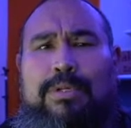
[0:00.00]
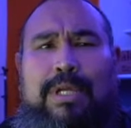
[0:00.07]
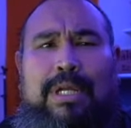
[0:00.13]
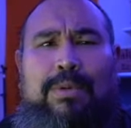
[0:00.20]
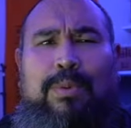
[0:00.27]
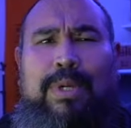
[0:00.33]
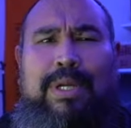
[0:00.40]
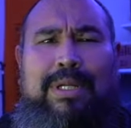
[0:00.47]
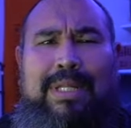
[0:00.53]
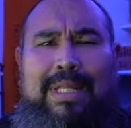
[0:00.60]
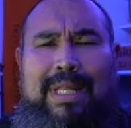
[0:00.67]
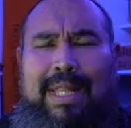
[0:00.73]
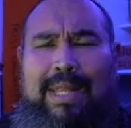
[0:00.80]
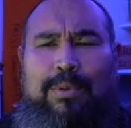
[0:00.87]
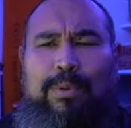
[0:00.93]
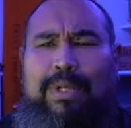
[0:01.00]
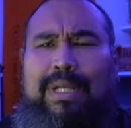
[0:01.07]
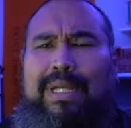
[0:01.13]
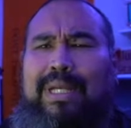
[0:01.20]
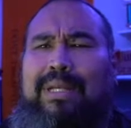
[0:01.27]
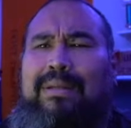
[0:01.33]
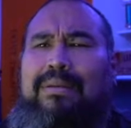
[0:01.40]
kind of weird that they really
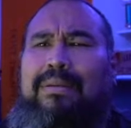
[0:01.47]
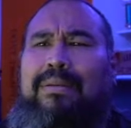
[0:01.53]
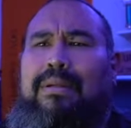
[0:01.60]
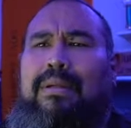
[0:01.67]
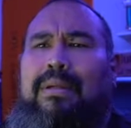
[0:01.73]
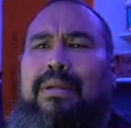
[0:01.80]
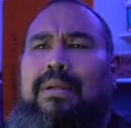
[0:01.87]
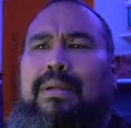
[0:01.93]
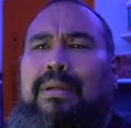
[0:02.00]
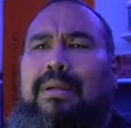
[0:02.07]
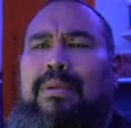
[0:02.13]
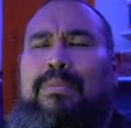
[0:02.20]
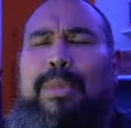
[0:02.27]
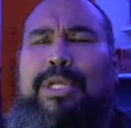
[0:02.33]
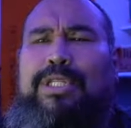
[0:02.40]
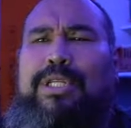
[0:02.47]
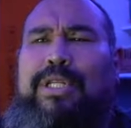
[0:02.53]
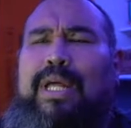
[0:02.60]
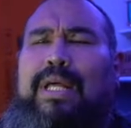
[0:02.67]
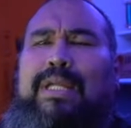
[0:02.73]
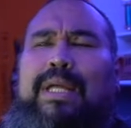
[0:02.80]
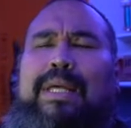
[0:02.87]
didn't mention it
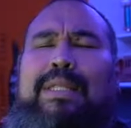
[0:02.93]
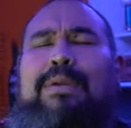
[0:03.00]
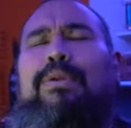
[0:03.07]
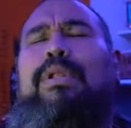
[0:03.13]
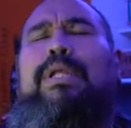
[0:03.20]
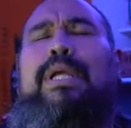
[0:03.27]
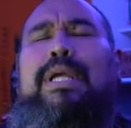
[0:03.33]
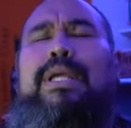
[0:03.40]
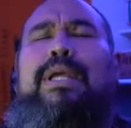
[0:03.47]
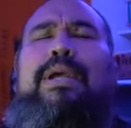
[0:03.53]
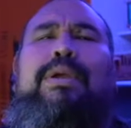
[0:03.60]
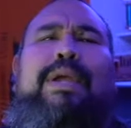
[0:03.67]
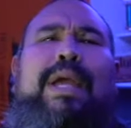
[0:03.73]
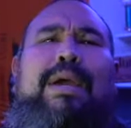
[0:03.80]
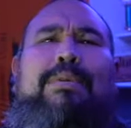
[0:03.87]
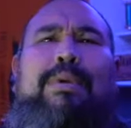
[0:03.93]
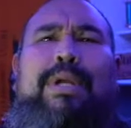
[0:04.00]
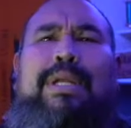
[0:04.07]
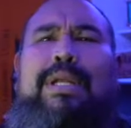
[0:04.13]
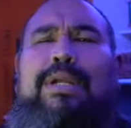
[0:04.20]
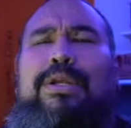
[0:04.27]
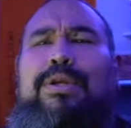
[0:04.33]
on that. They were like, yeah, we're
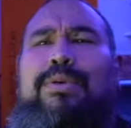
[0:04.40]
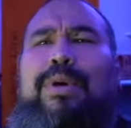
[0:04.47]
getting a new